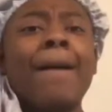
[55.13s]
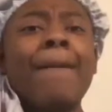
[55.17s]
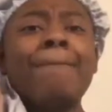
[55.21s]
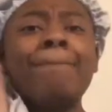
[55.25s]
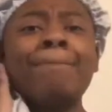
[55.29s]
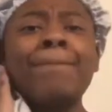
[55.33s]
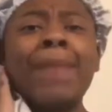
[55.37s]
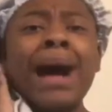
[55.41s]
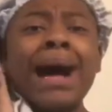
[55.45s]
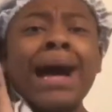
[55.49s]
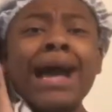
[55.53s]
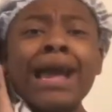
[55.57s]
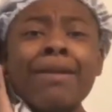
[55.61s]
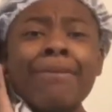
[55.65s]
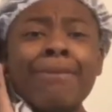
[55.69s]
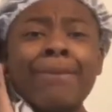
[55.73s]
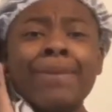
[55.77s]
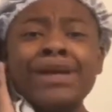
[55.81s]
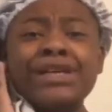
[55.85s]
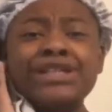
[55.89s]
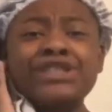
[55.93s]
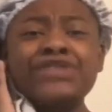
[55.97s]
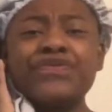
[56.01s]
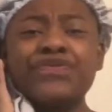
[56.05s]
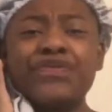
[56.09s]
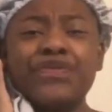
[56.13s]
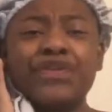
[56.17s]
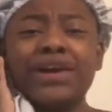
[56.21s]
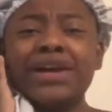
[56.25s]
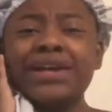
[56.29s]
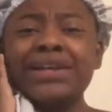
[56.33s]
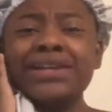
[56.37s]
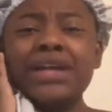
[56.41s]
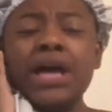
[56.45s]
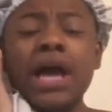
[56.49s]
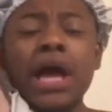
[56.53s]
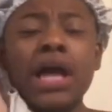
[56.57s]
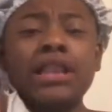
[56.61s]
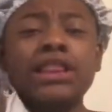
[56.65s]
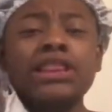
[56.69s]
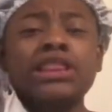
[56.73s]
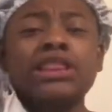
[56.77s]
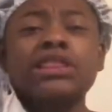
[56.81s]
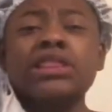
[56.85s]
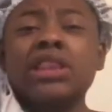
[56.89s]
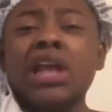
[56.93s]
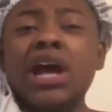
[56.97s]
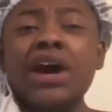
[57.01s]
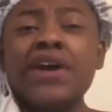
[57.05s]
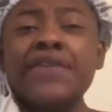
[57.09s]
My best friend
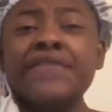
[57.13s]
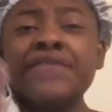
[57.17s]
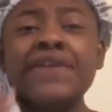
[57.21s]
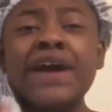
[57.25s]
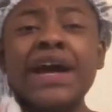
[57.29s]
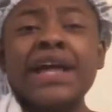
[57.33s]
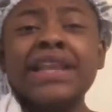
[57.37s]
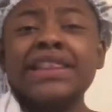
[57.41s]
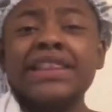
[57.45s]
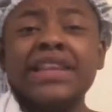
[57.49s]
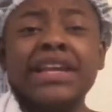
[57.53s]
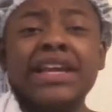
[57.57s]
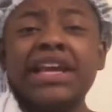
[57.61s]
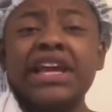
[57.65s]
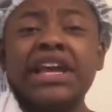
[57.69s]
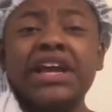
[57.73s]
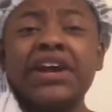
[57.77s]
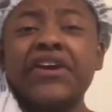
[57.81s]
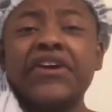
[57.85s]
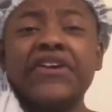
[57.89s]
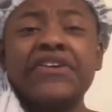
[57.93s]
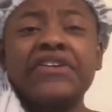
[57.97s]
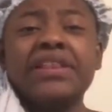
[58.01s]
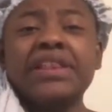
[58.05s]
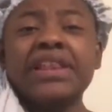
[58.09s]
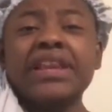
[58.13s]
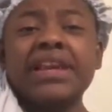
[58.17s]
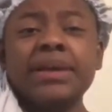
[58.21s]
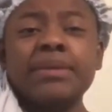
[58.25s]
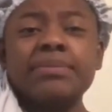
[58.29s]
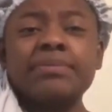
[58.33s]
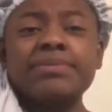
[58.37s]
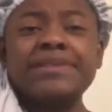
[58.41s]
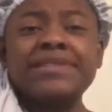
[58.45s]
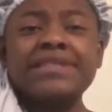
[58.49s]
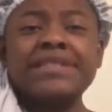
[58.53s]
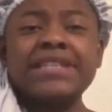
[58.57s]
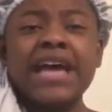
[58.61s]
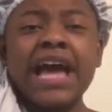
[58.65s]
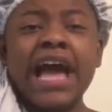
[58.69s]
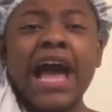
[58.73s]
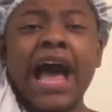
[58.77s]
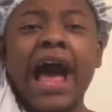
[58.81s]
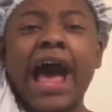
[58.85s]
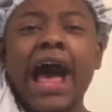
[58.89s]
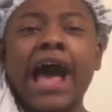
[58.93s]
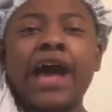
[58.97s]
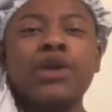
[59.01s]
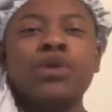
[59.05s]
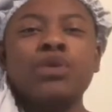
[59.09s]
loved licking her lips.
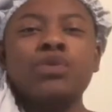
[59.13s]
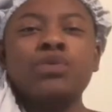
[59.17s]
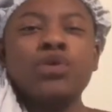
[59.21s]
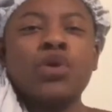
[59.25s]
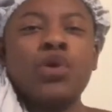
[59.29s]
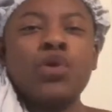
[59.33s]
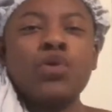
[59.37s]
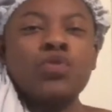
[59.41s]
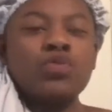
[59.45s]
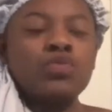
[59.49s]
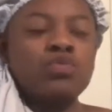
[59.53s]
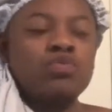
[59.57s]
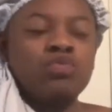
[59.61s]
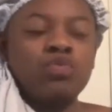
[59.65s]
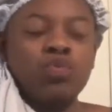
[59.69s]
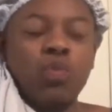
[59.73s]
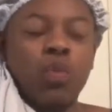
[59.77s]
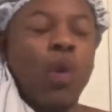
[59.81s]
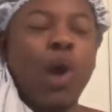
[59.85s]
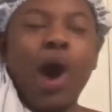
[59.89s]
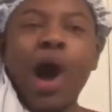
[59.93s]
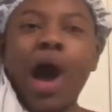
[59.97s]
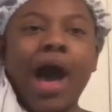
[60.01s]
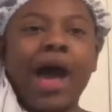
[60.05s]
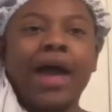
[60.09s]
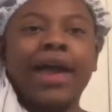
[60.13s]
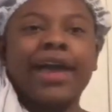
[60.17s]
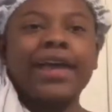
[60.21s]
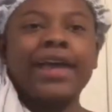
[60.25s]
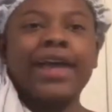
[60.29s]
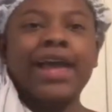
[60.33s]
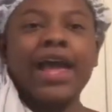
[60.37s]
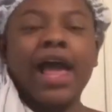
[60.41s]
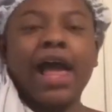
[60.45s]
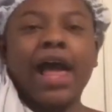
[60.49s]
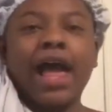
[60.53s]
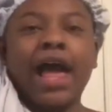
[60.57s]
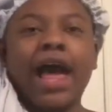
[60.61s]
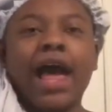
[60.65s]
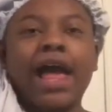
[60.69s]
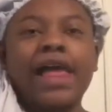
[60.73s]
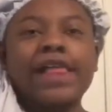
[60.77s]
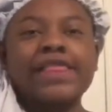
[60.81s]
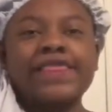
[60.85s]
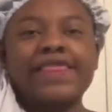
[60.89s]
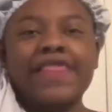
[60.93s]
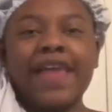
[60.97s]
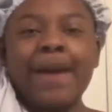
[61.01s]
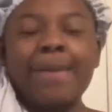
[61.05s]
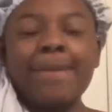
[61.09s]
I don't know why
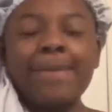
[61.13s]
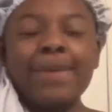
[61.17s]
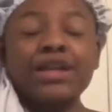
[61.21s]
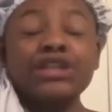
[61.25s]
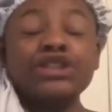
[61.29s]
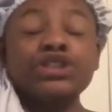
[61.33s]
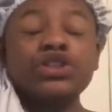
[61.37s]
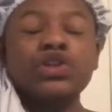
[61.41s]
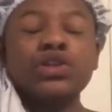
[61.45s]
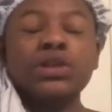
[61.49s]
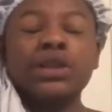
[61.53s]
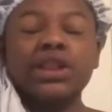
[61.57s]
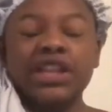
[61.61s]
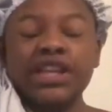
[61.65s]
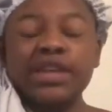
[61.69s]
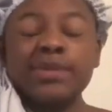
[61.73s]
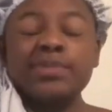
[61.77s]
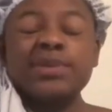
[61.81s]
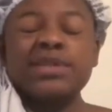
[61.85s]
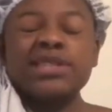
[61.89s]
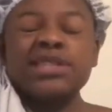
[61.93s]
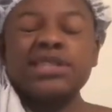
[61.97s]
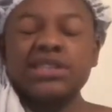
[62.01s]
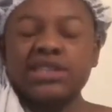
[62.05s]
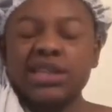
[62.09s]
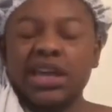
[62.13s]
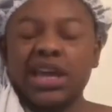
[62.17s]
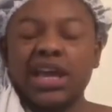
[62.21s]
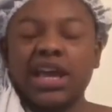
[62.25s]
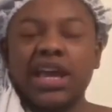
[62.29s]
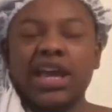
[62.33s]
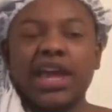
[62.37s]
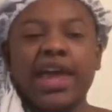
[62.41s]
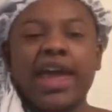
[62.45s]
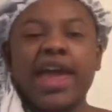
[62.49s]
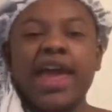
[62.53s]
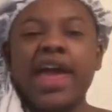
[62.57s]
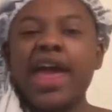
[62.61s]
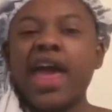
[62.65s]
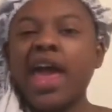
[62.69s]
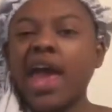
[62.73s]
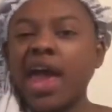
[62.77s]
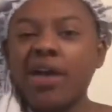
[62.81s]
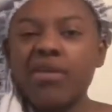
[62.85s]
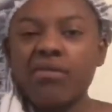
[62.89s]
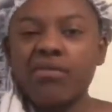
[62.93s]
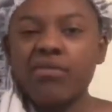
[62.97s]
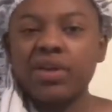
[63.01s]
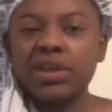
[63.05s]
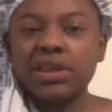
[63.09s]
that makes your lips stink
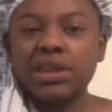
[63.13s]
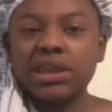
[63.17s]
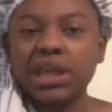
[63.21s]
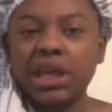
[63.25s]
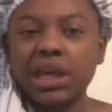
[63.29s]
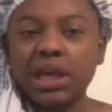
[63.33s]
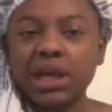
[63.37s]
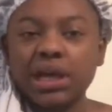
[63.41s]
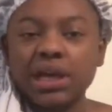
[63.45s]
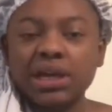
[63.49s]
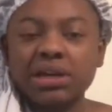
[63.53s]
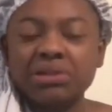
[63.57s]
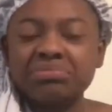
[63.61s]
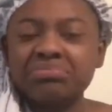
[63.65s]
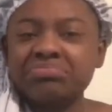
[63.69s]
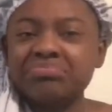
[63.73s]
everything.